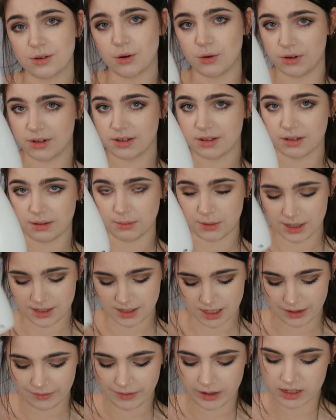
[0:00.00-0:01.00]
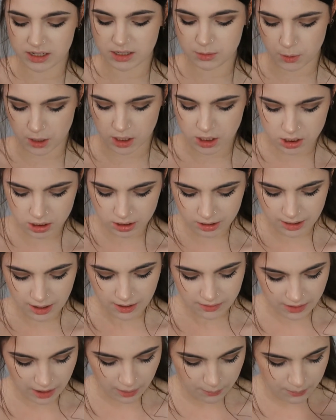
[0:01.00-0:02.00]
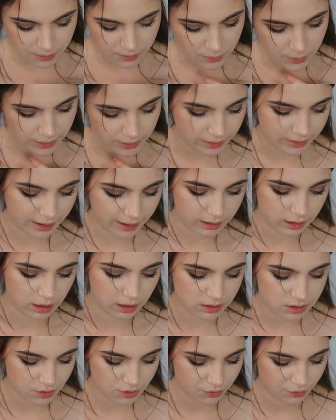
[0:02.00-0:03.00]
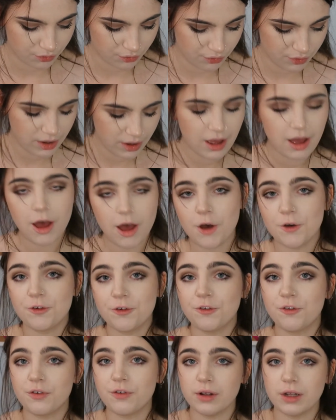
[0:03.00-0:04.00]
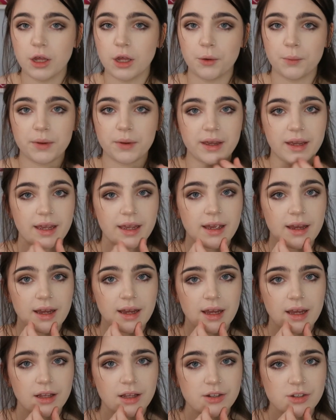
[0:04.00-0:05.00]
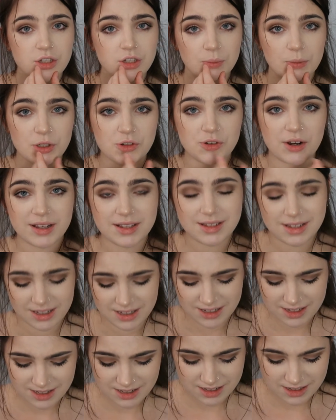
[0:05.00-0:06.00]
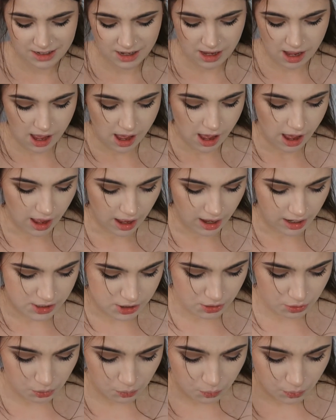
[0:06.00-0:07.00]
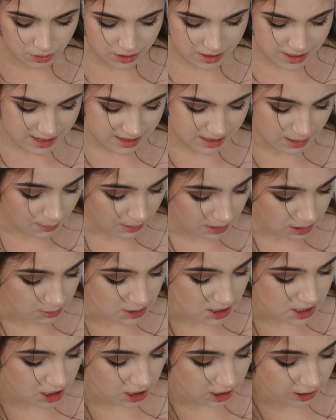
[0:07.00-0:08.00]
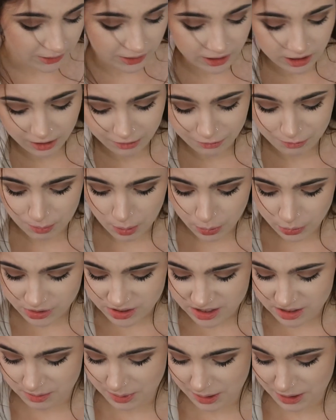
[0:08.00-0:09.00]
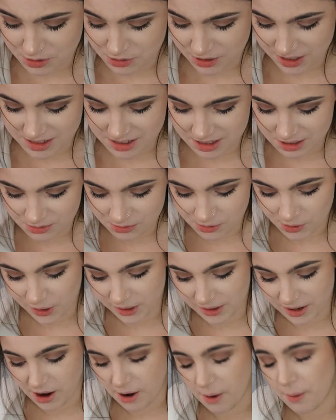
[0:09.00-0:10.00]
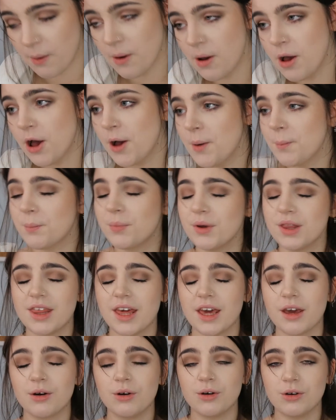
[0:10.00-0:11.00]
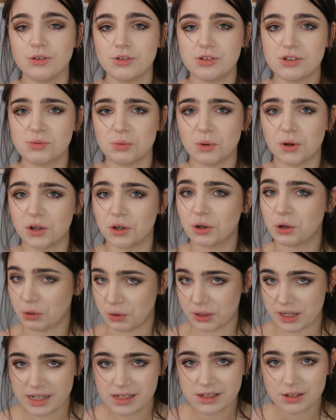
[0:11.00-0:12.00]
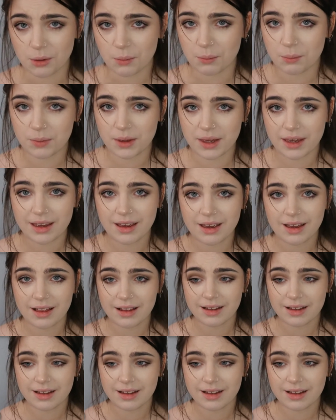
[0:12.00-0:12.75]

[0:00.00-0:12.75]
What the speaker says: honestly my savior, especially now that I've been wearing like lots of flowy summer dresses. I don't know what it is about the material of most of my dresses right now, but they all just want to crease on me.